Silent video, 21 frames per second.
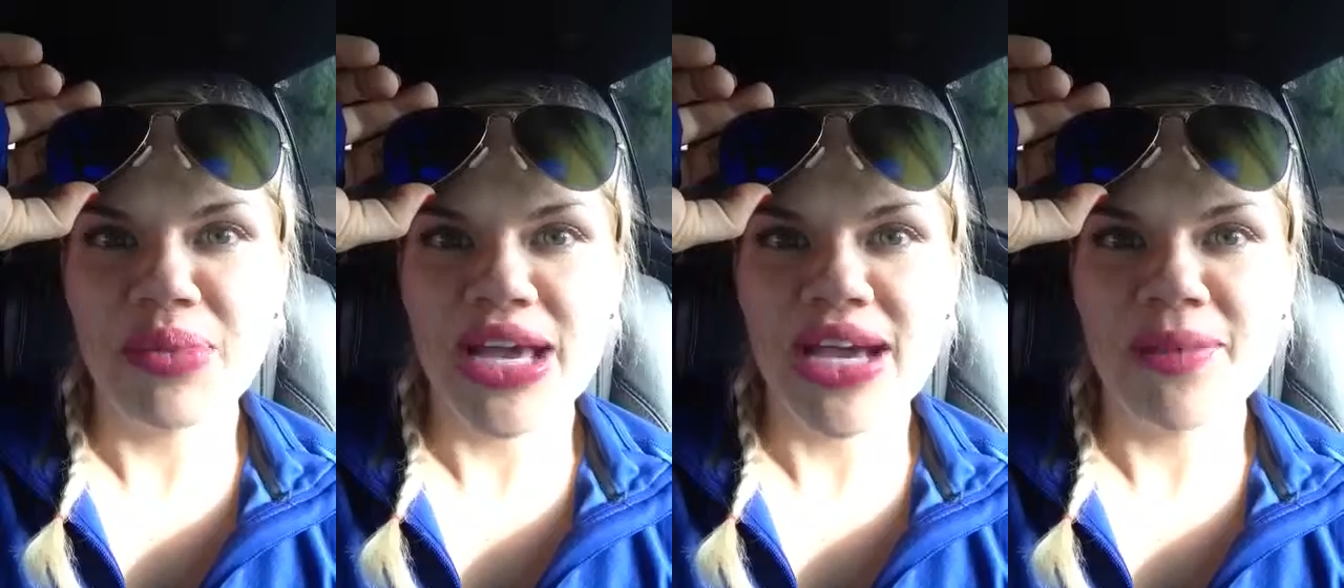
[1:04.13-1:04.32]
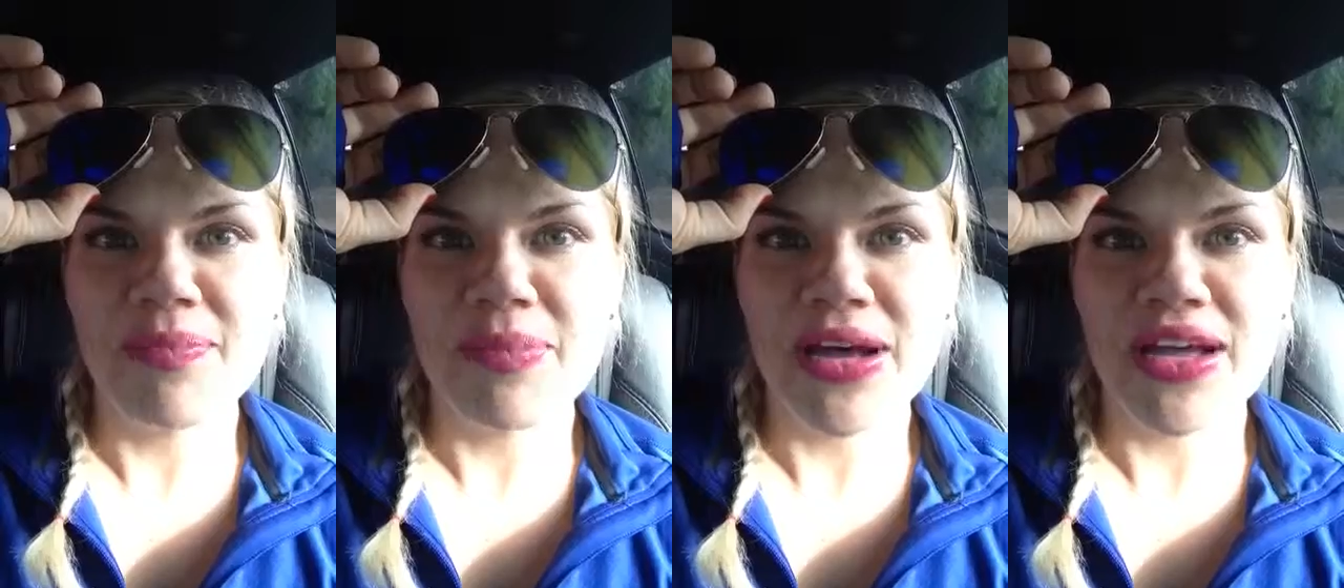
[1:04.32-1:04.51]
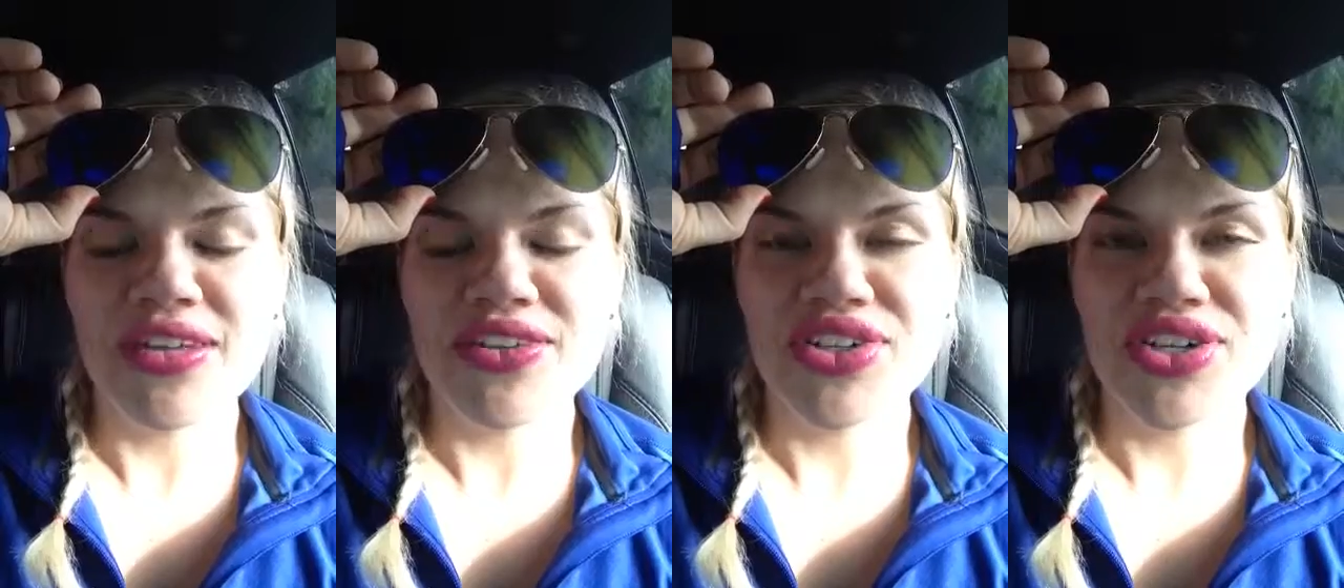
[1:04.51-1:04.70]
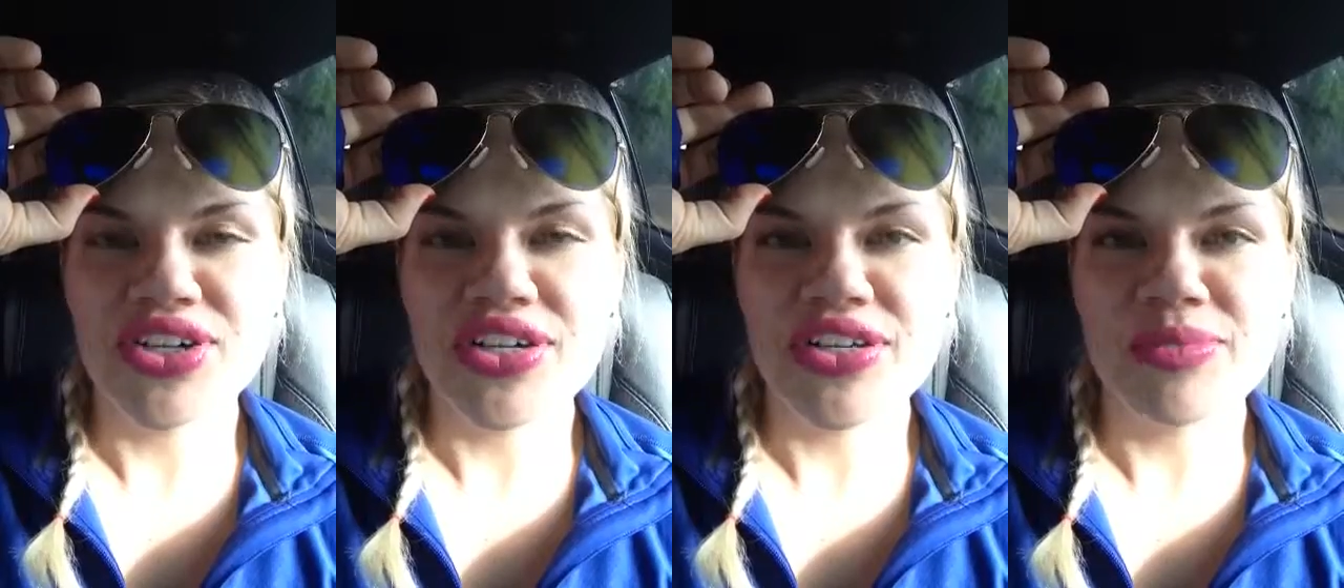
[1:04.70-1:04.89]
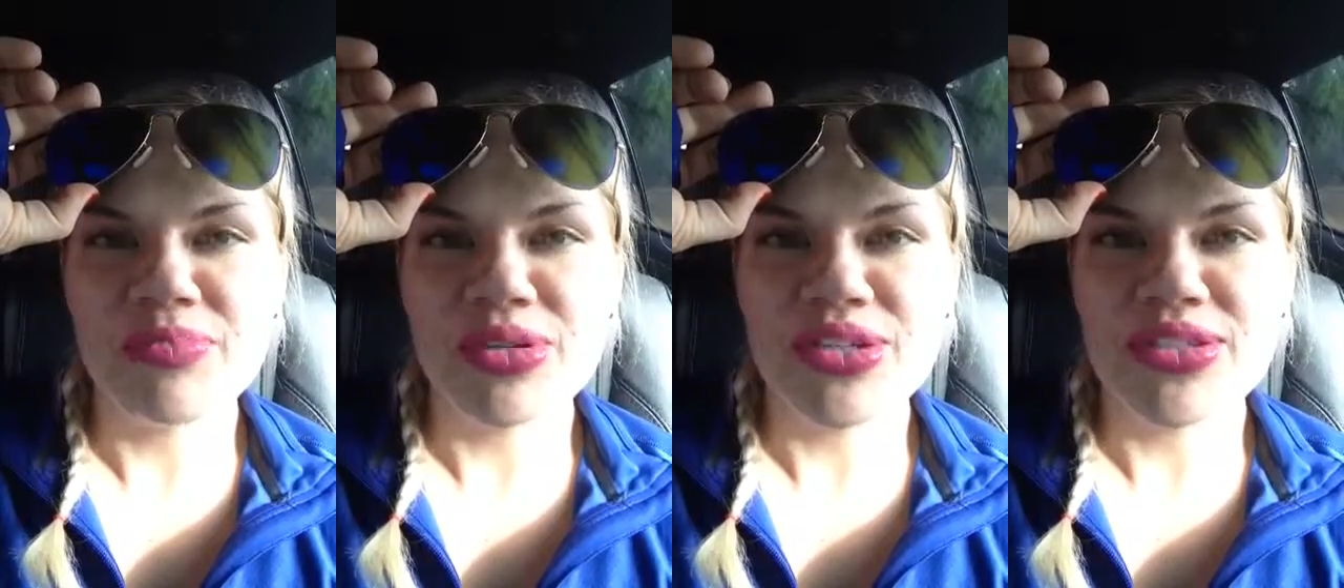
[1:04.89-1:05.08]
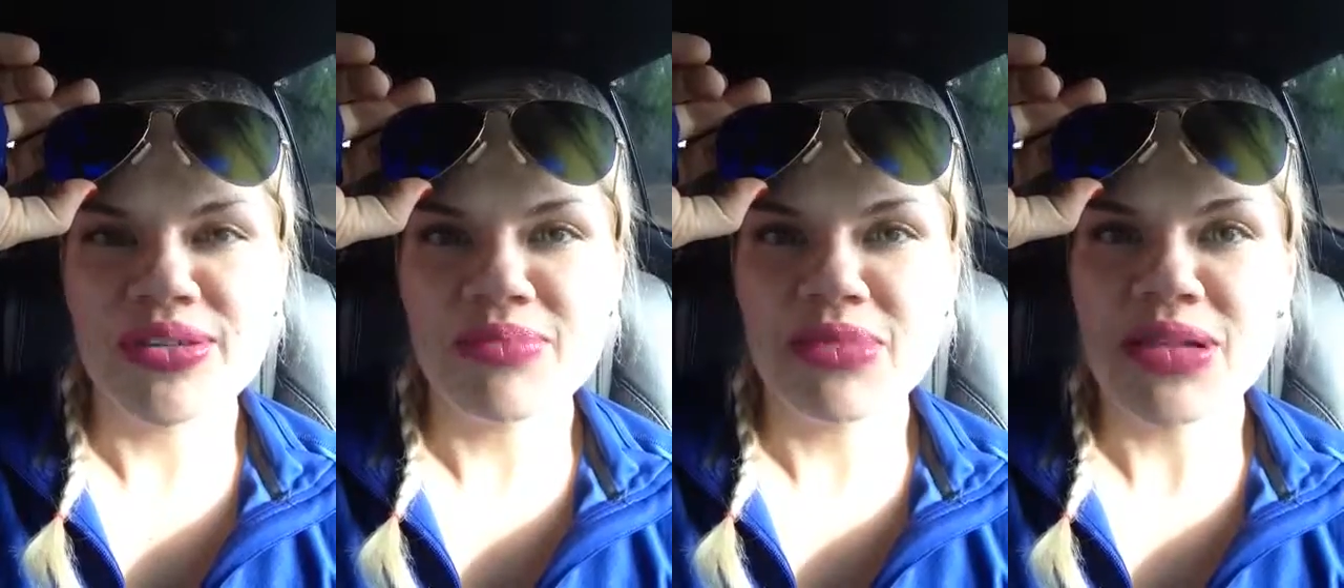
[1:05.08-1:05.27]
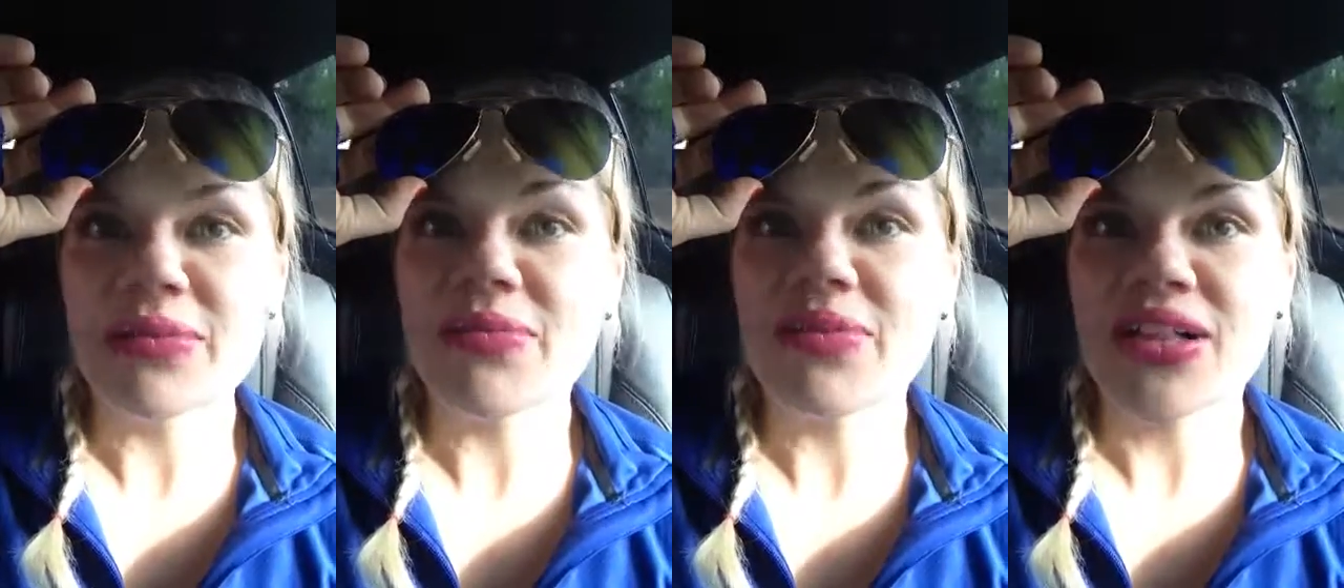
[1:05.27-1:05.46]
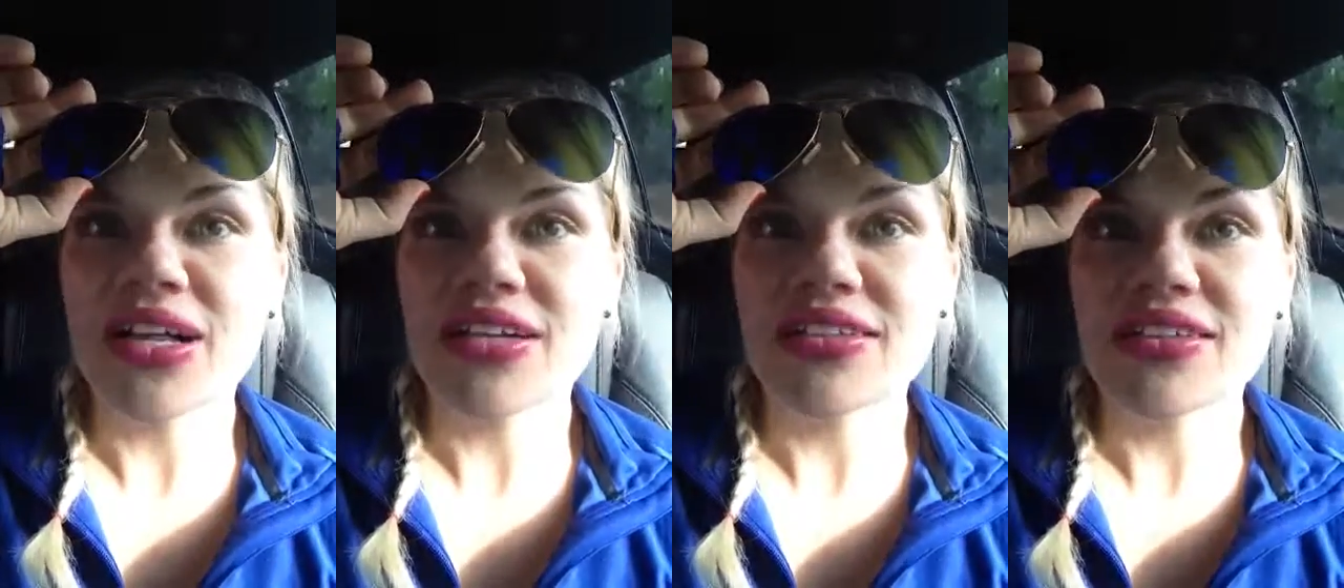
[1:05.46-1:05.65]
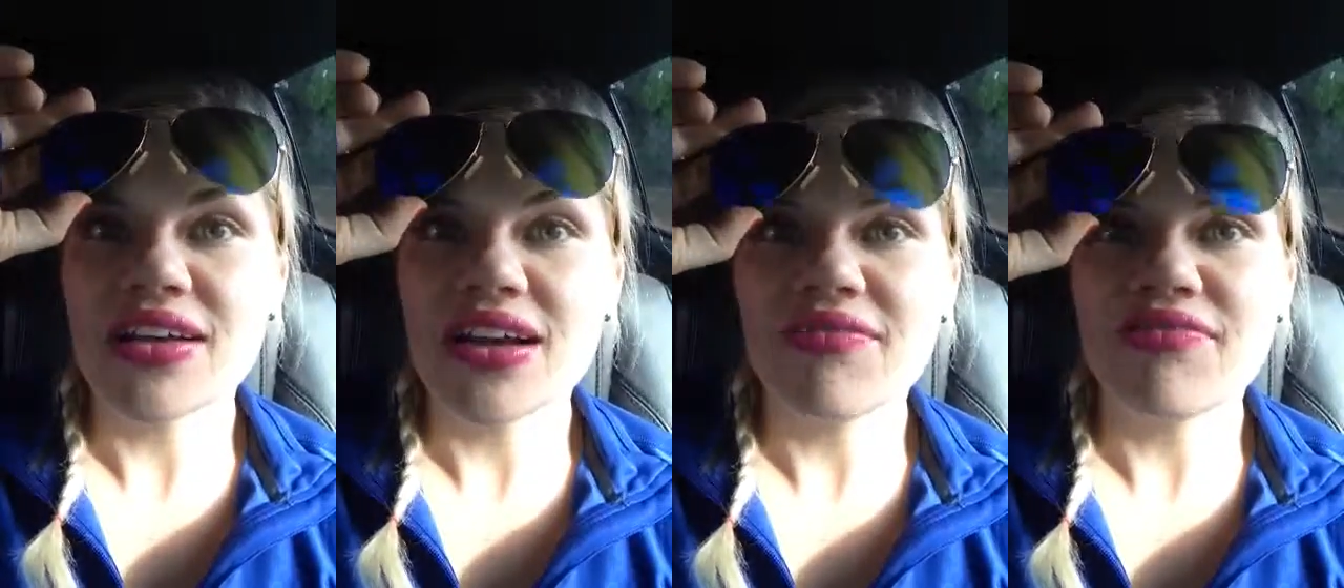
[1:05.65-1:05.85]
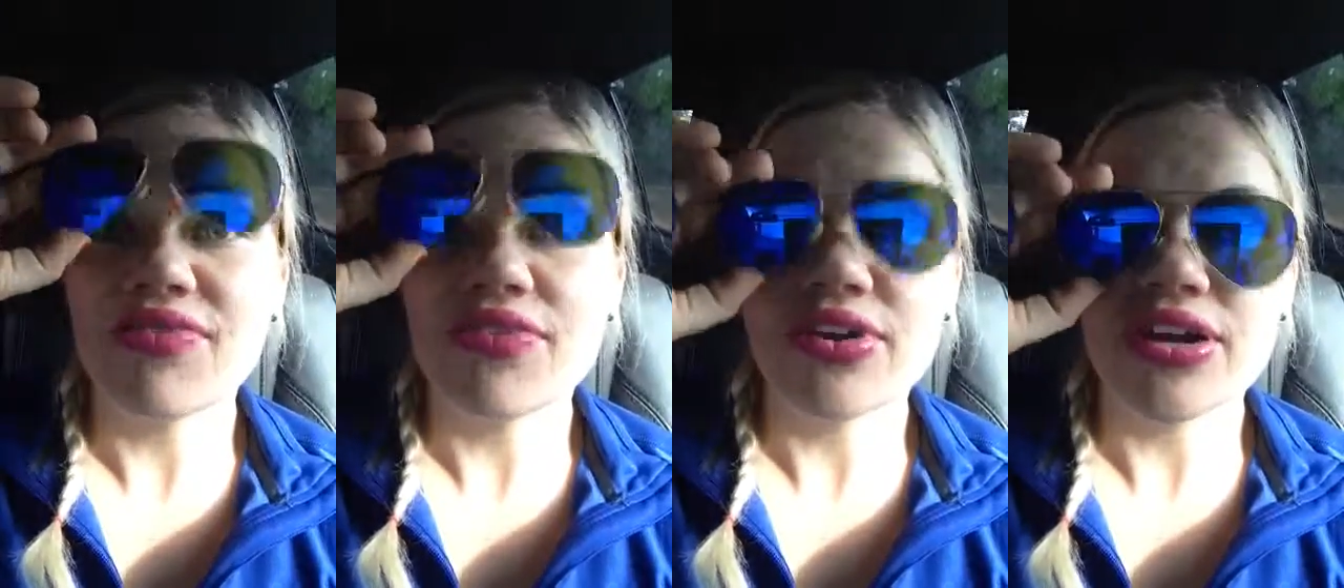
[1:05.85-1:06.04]
makeup on. She just put some lip gloss
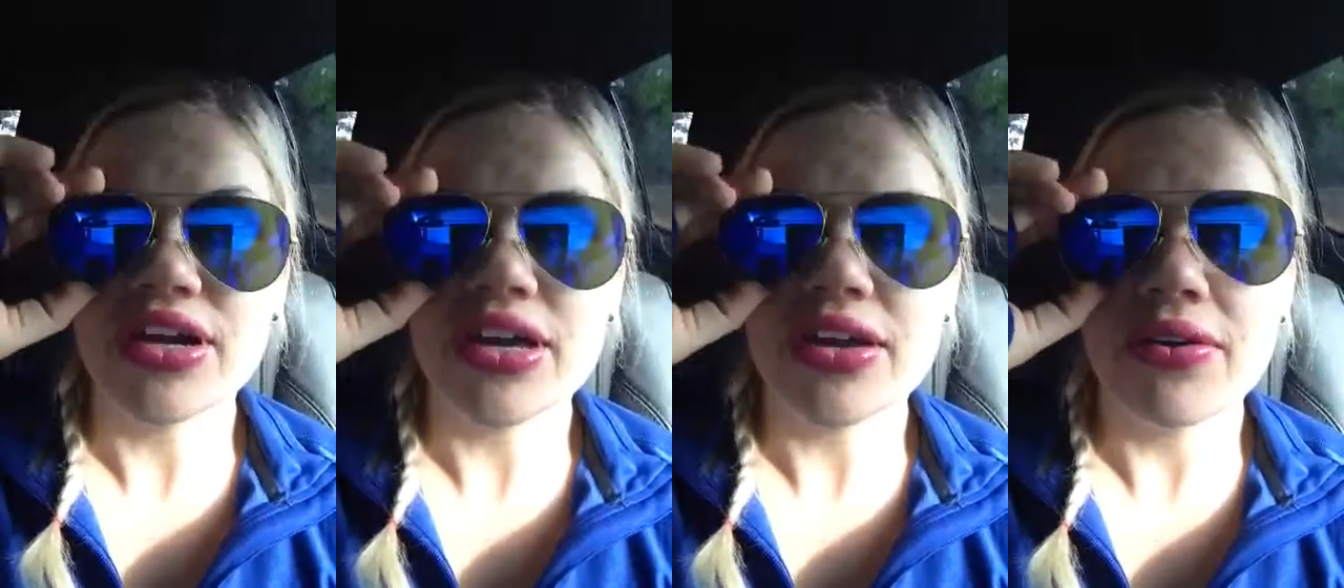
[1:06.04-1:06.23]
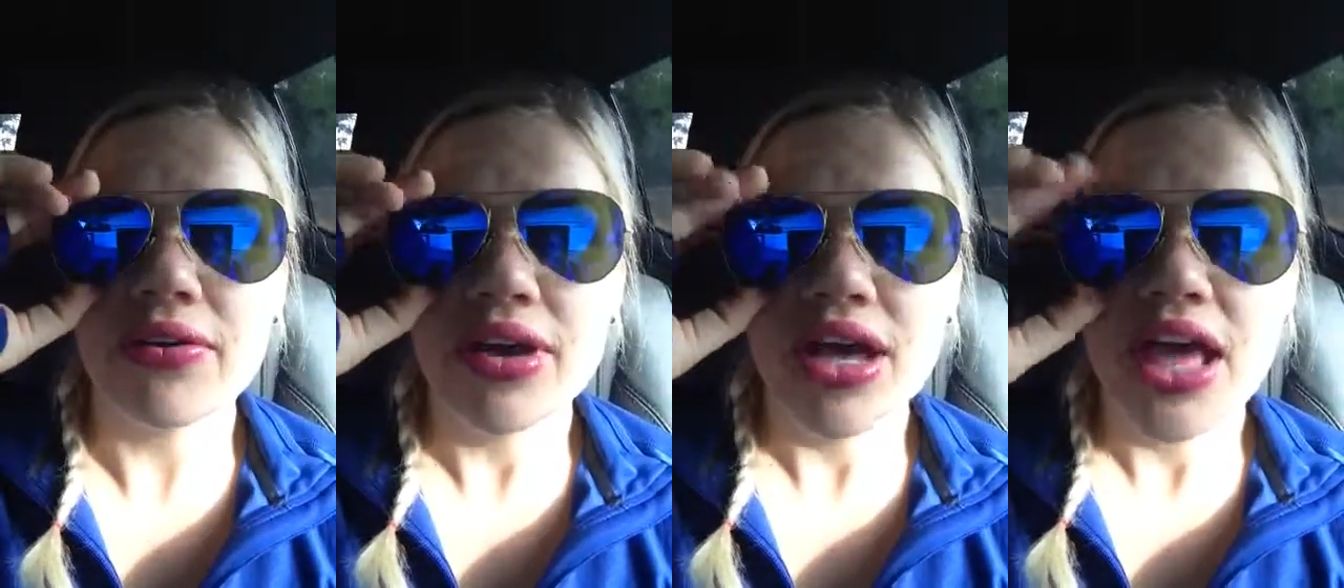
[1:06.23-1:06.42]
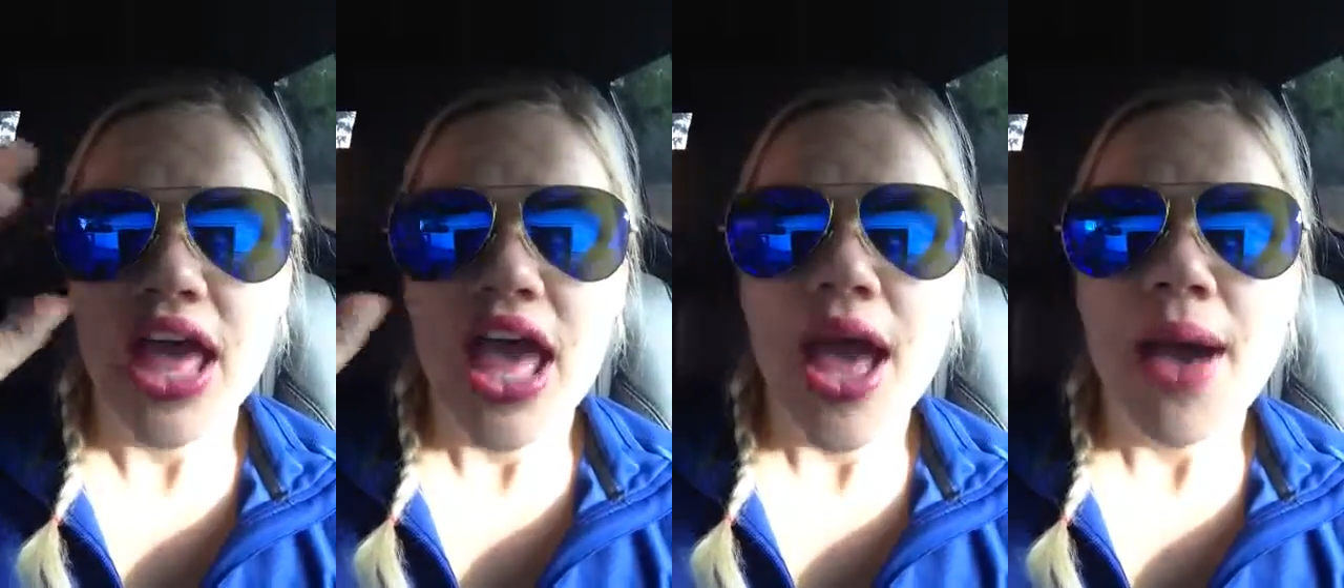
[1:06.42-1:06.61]
on for you.